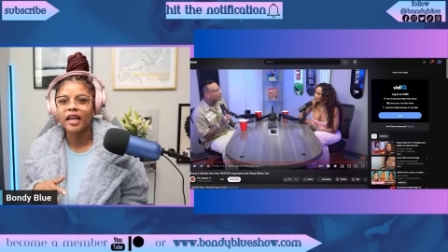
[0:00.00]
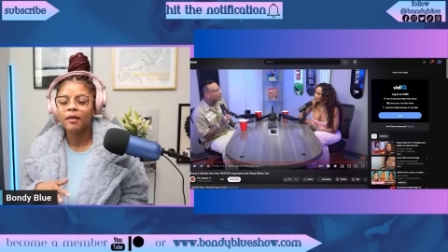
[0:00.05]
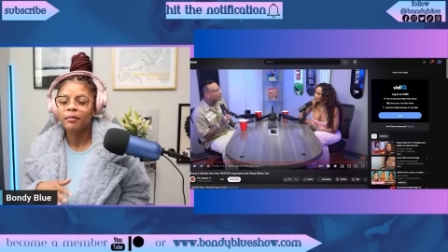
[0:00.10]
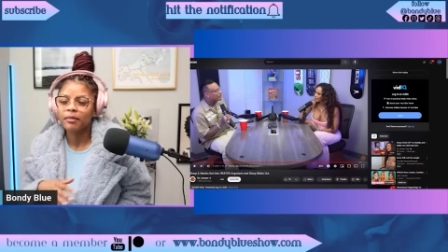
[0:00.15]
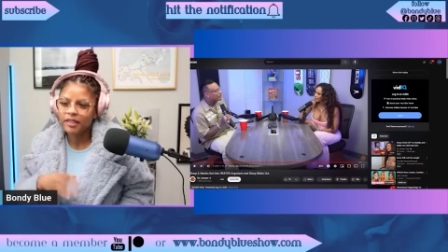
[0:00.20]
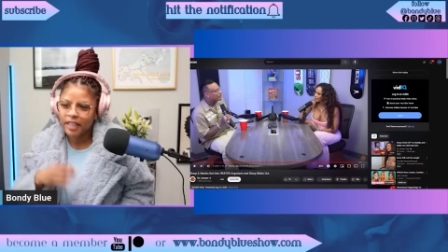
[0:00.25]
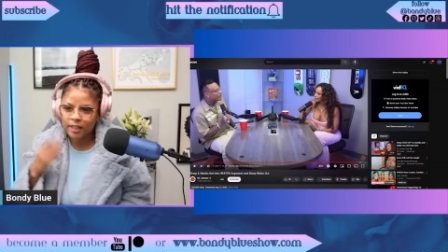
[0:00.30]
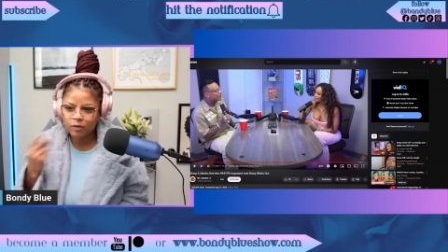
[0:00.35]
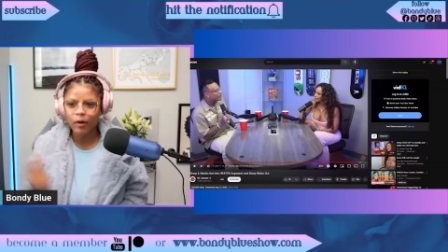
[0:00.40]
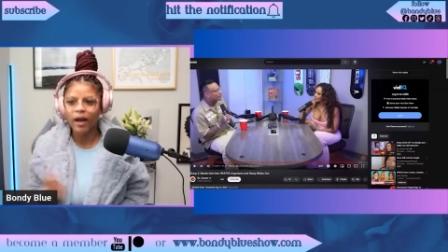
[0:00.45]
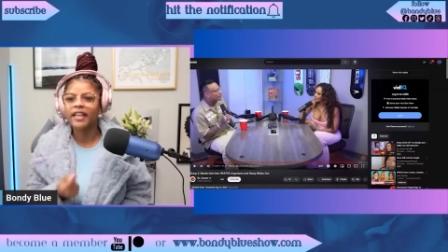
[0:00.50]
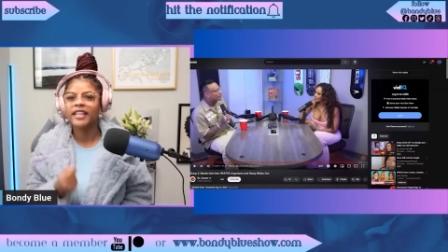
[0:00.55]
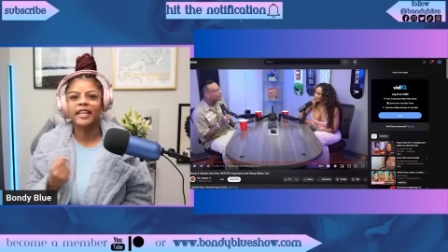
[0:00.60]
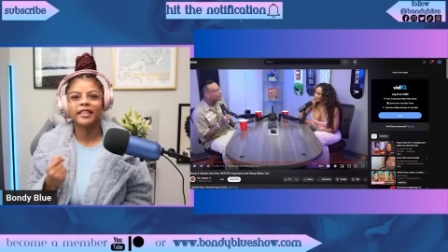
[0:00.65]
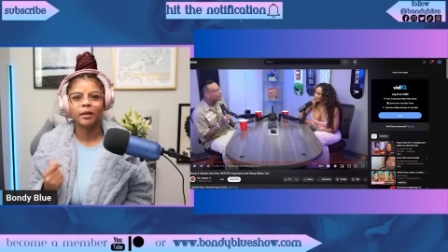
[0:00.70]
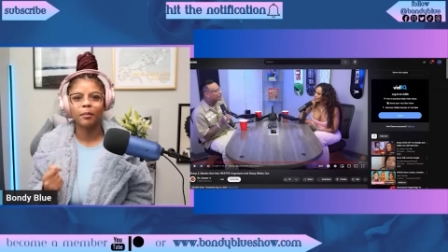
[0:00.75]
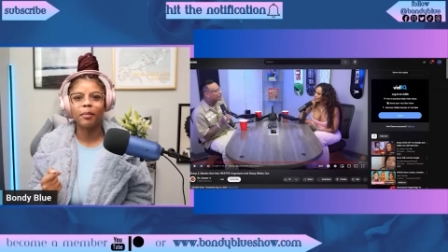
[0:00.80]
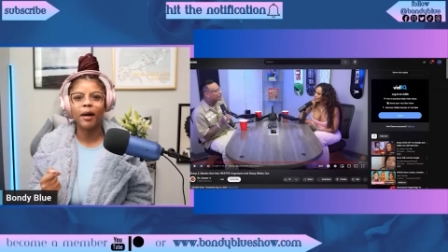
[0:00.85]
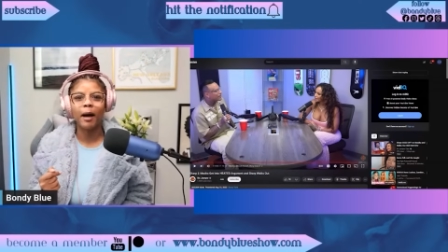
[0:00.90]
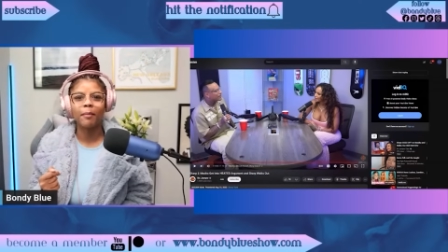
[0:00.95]
But that's why he had
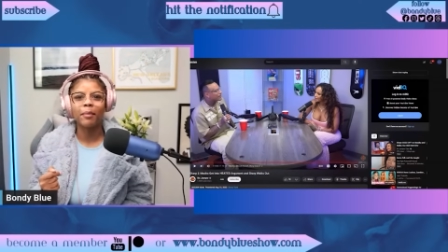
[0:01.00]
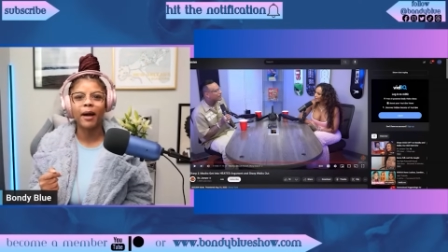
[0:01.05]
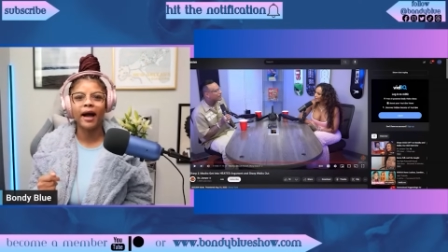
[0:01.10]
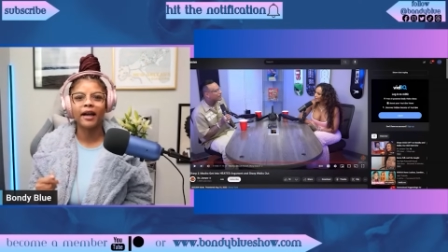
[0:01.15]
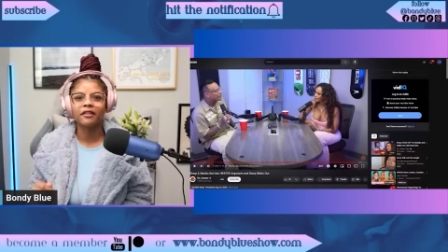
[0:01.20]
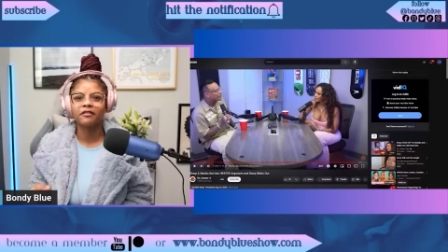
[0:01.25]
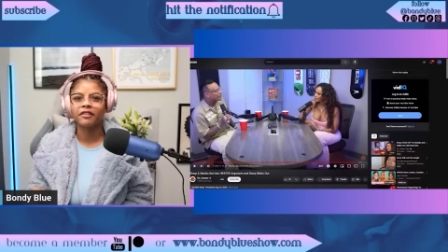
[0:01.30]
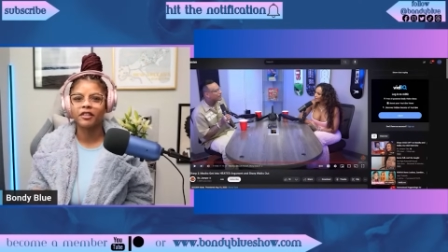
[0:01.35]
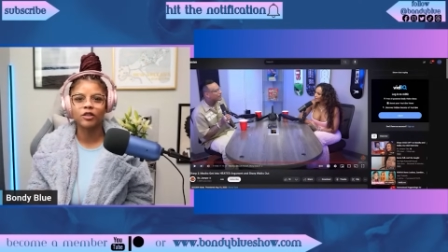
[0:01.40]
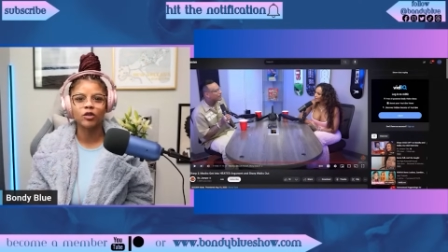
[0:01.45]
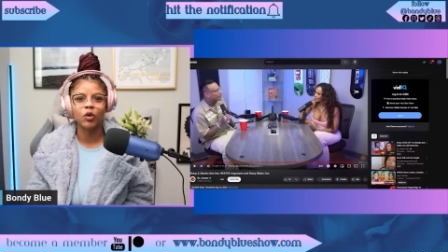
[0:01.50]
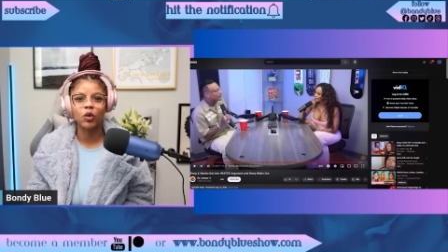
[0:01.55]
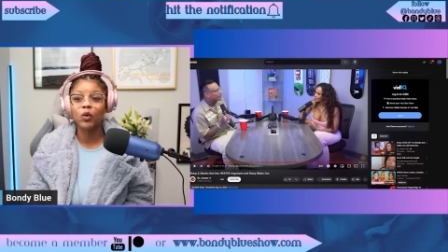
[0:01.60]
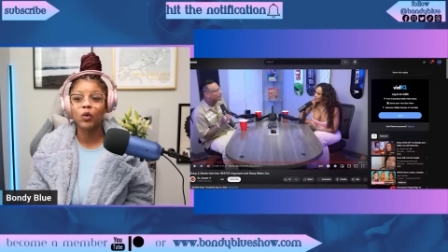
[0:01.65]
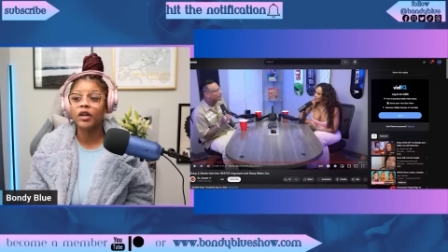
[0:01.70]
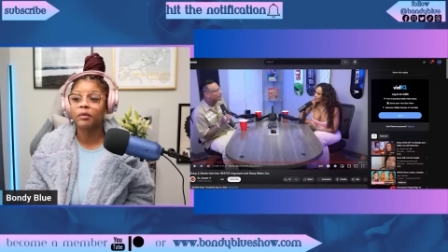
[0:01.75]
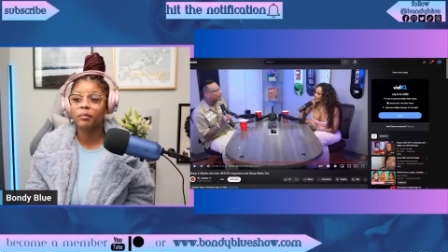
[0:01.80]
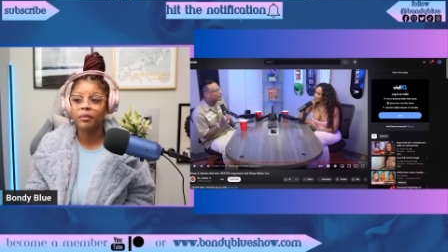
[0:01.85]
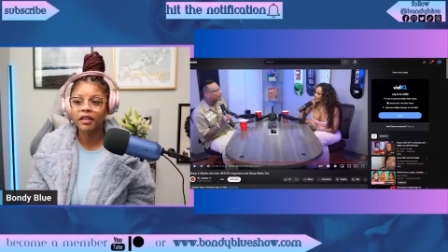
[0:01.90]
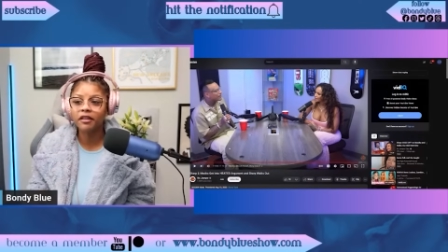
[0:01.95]
to pop out of it so
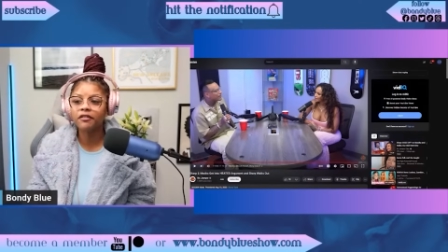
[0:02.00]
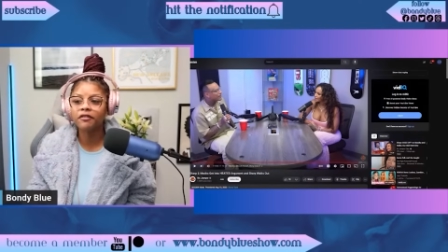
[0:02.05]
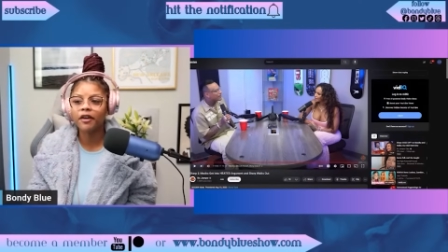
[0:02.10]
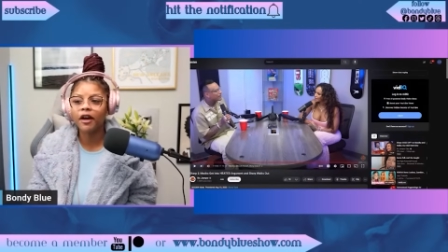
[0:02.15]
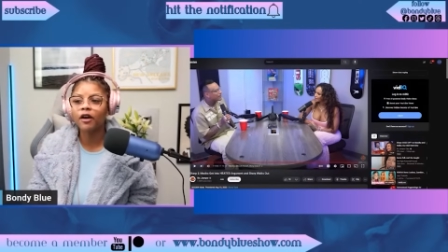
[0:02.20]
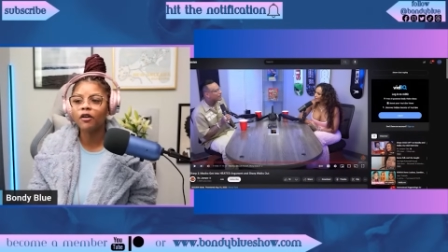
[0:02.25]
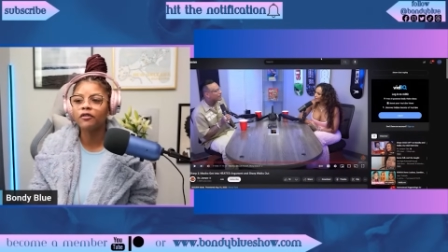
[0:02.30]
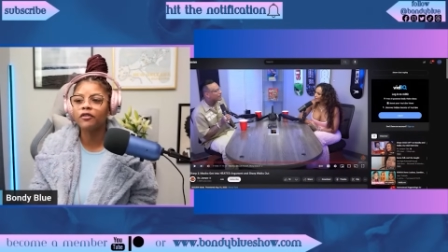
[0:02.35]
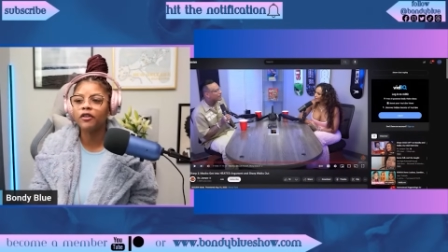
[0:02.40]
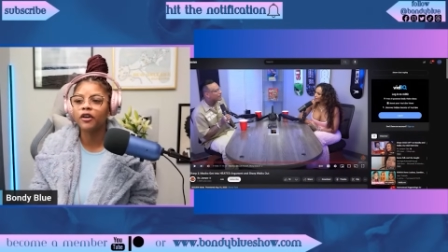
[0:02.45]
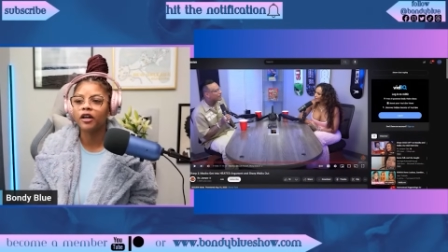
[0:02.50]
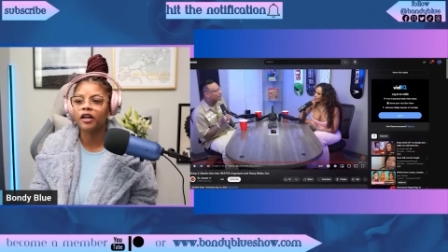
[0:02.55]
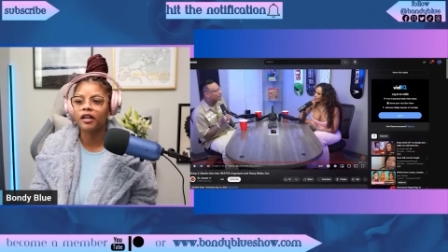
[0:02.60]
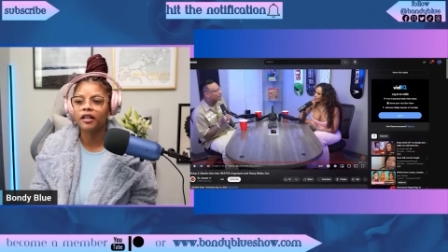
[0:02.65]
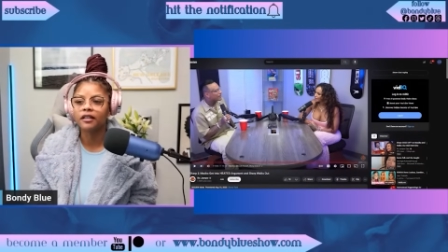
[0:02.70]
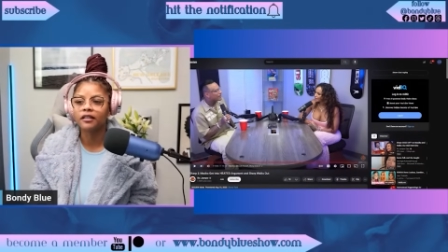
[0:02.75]
quick. But he fell for it.